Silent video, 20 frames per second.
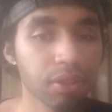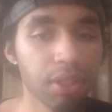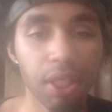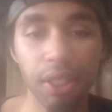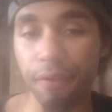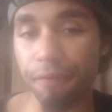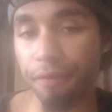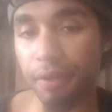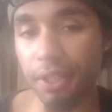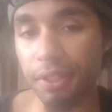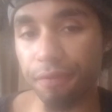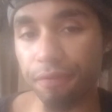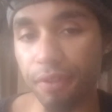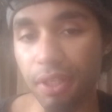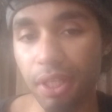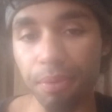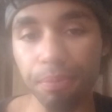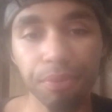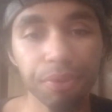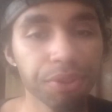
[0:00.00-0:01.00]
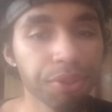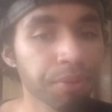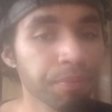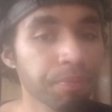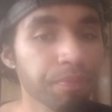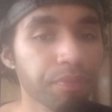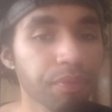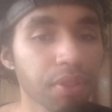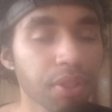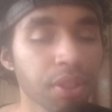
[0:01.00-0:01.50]
tell your friends, family,
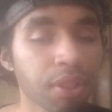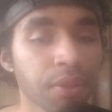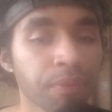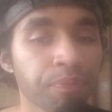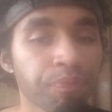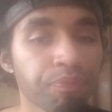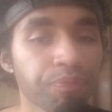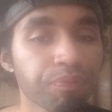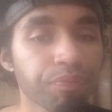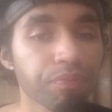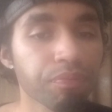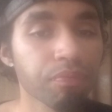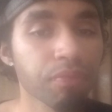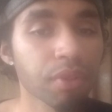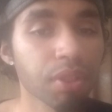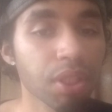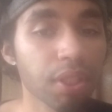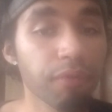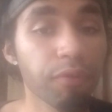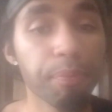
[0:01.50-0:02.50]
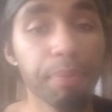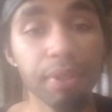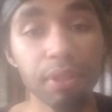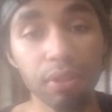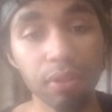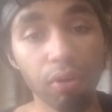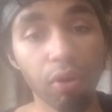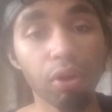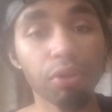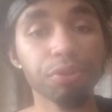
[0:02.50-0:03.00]
and if you've been
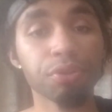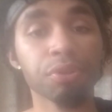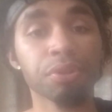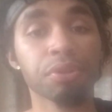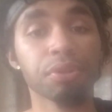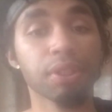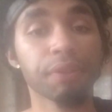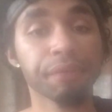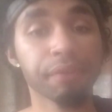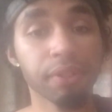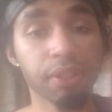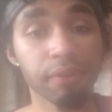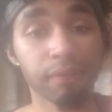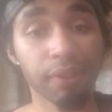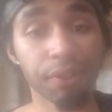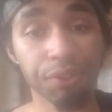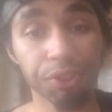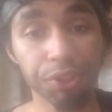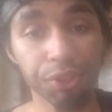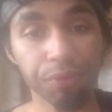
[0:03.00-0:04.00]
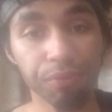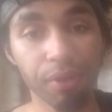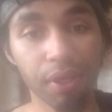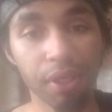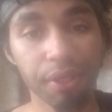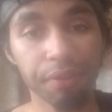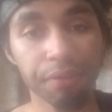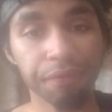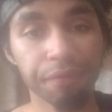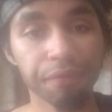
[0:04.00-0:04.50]
in longness, definitely leave, like,
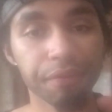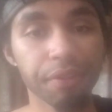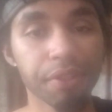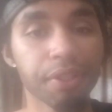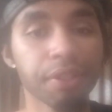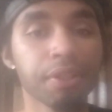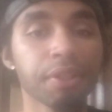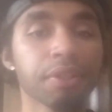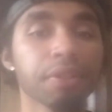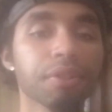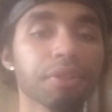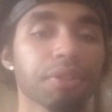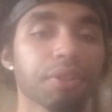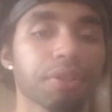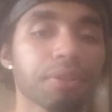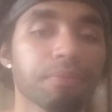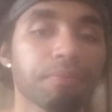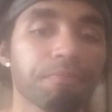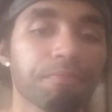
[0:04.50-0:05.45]
subscribe, and